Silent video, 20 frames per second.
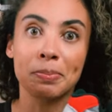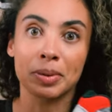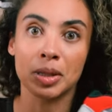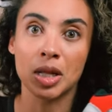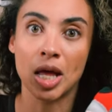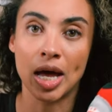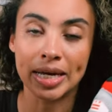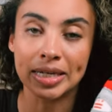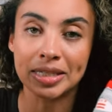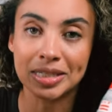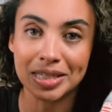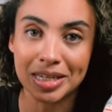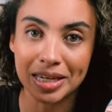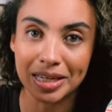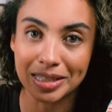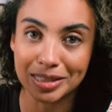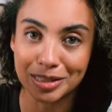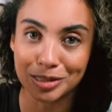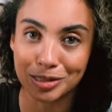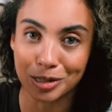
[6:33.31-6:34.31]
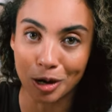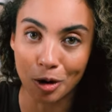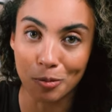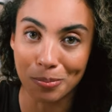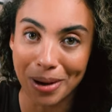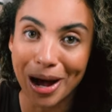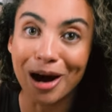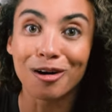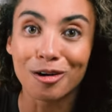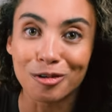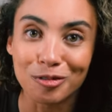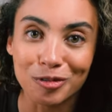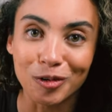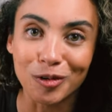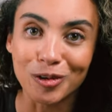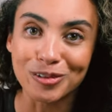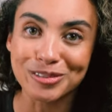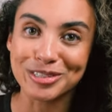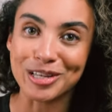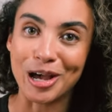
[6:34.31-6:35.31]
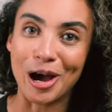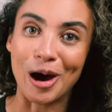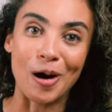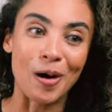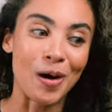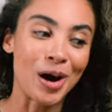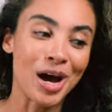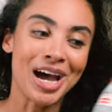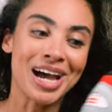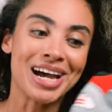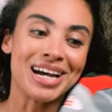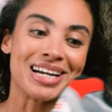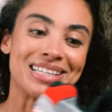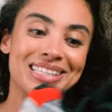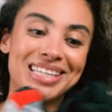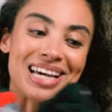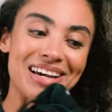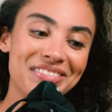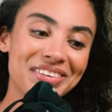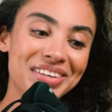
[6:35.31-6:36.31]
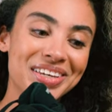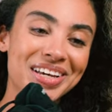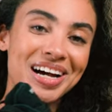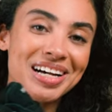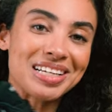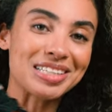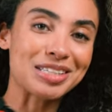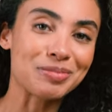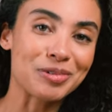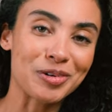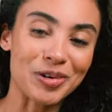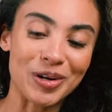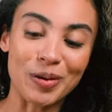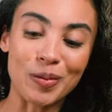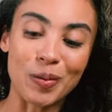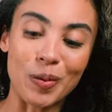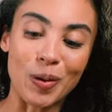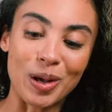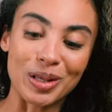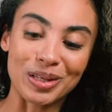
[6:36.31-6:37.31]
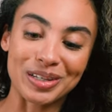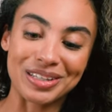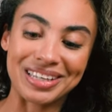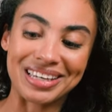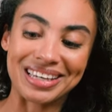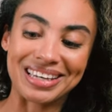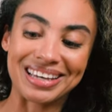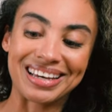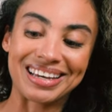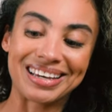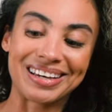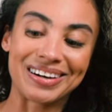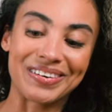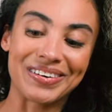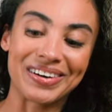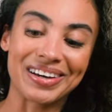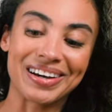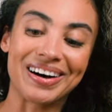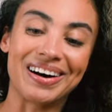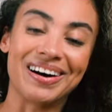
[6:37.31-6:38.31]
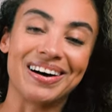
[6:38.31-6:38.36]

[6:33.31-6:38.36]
blinding. It's so powerful. So definitely got some great quality going